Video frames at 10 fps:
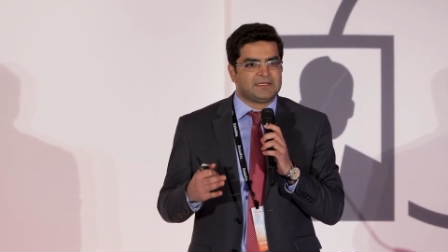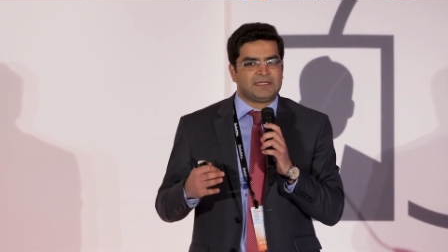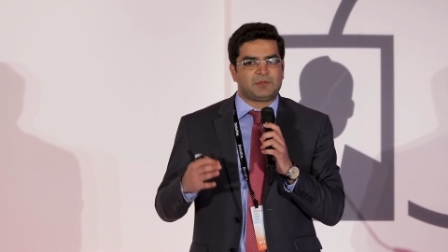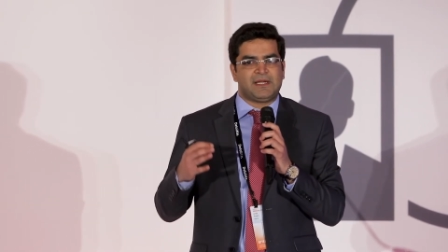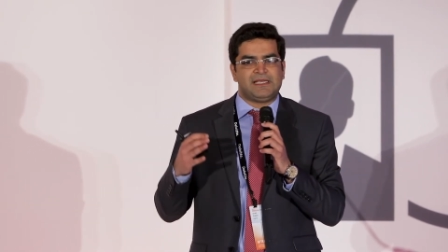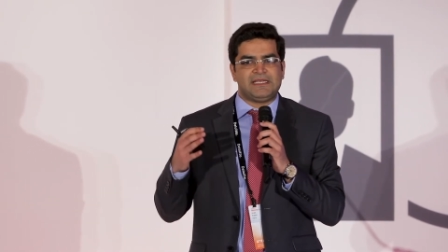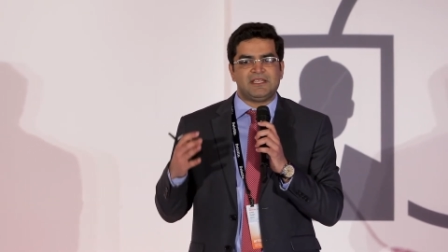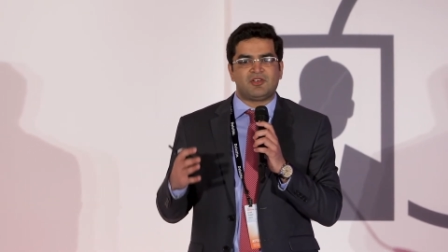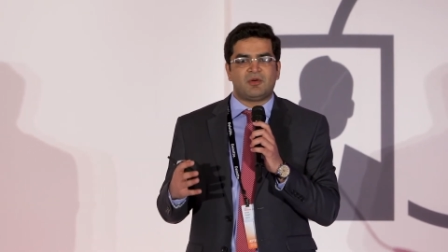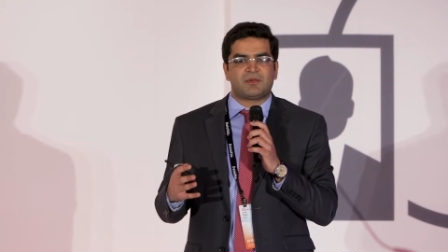that while
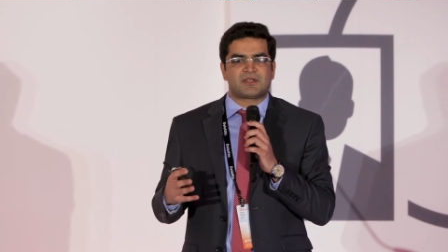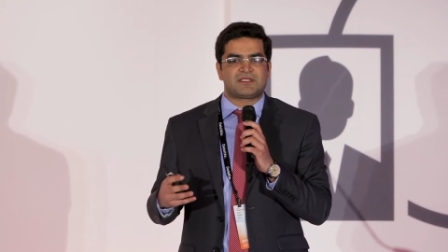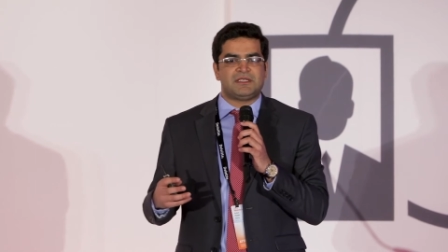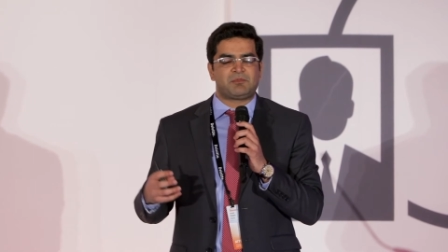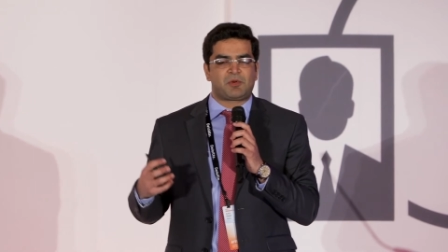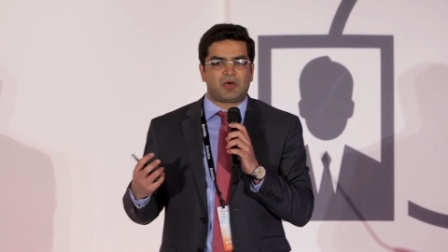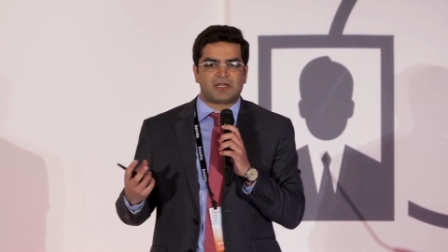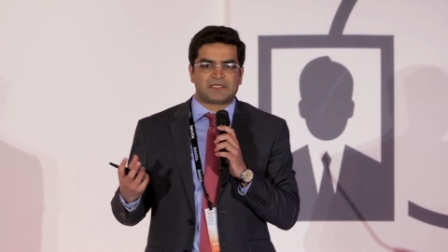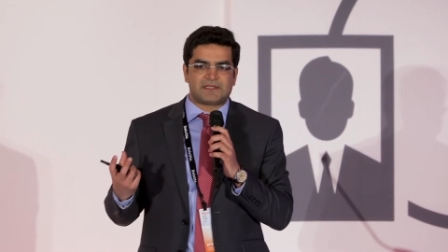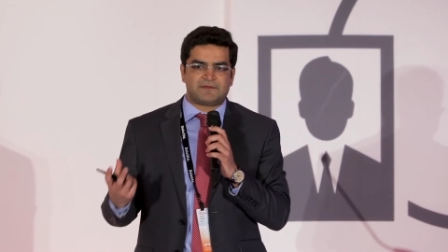e-commerce, the
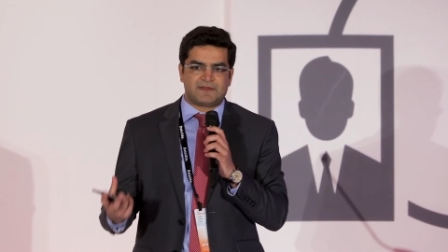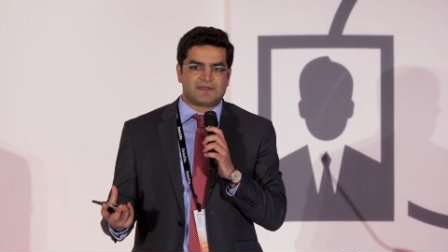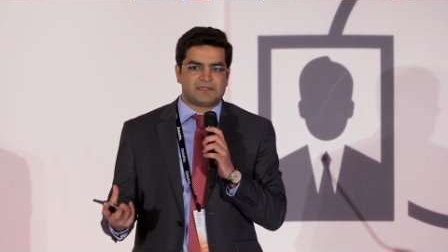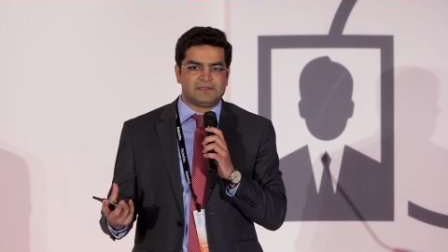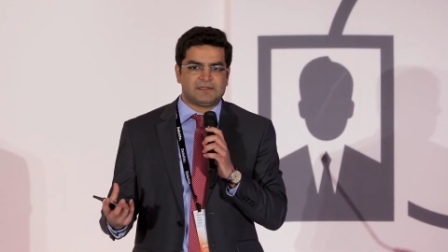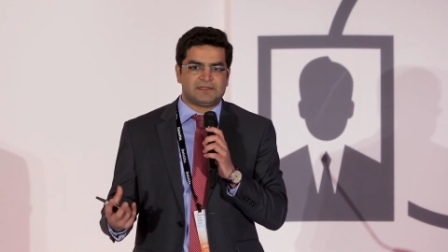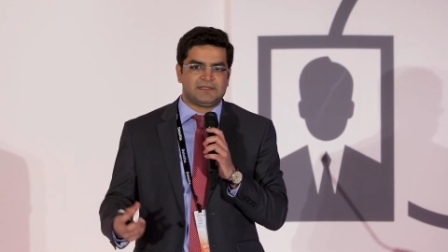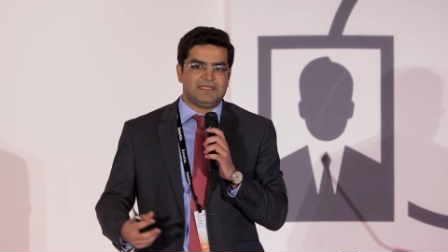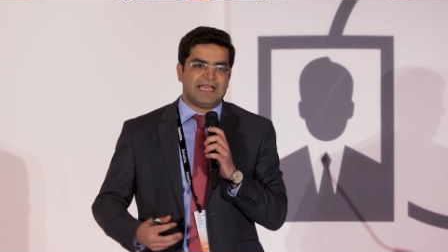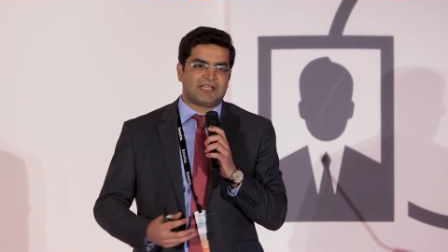product is physical,
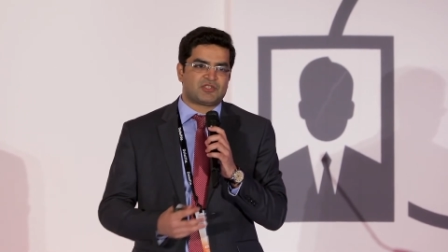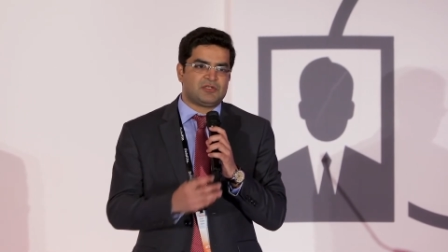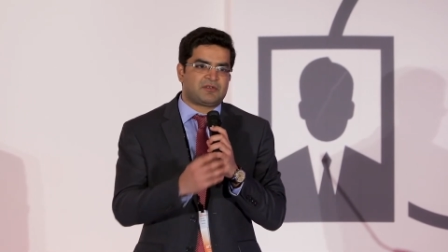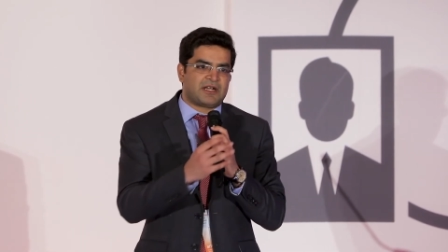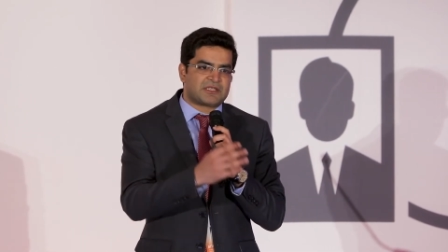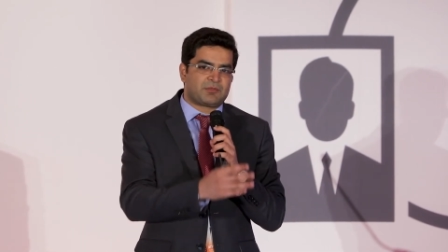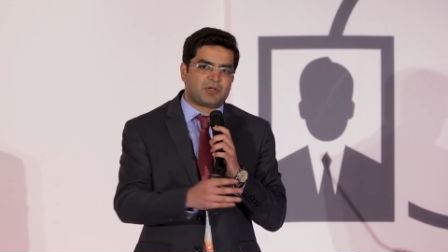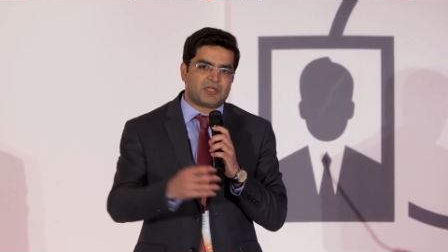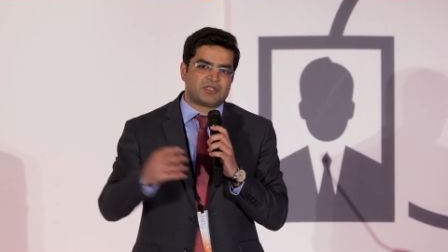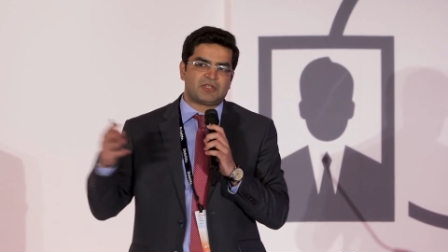the actual
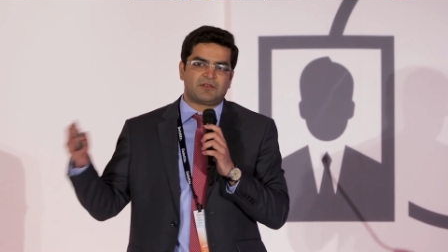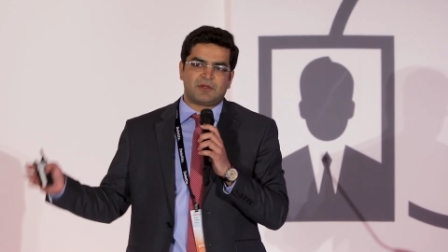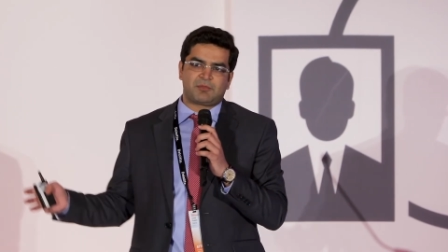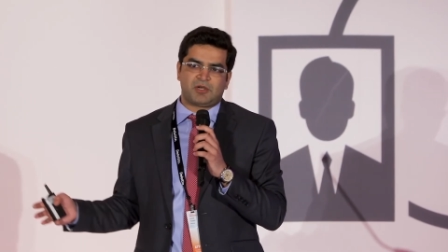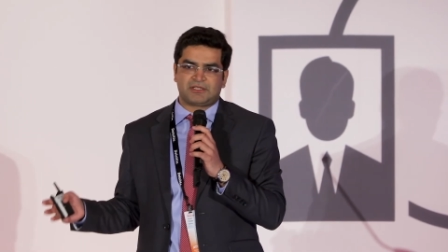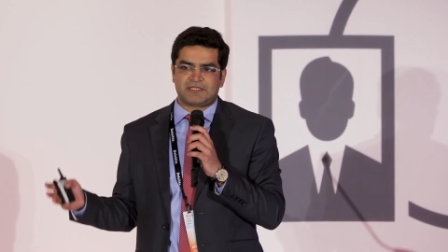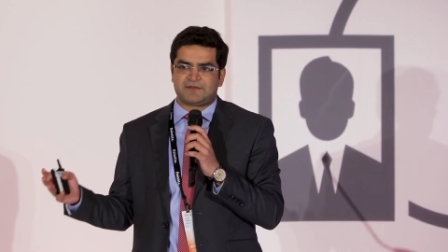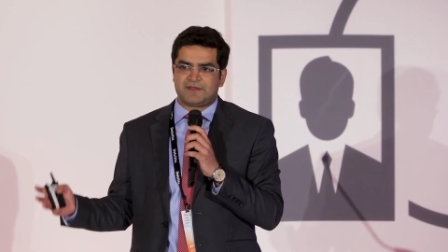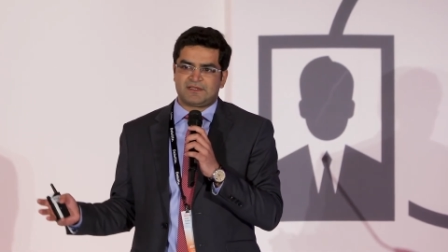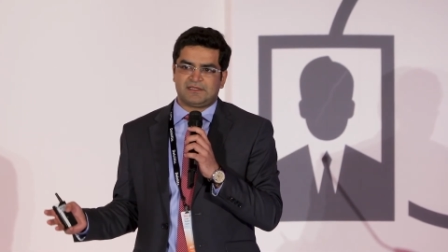transportation of the product
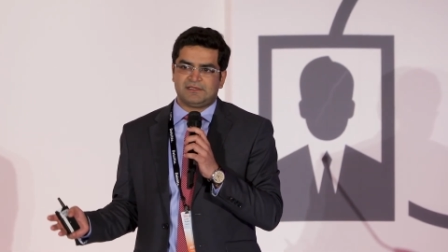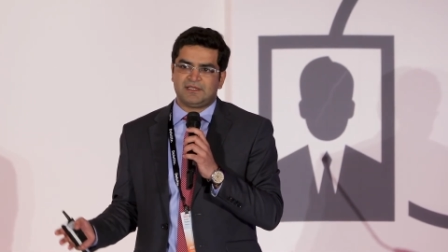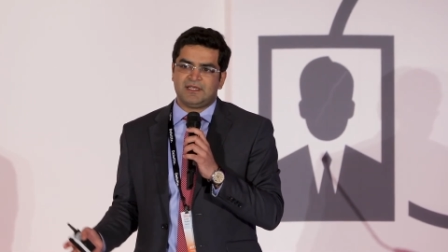is physical,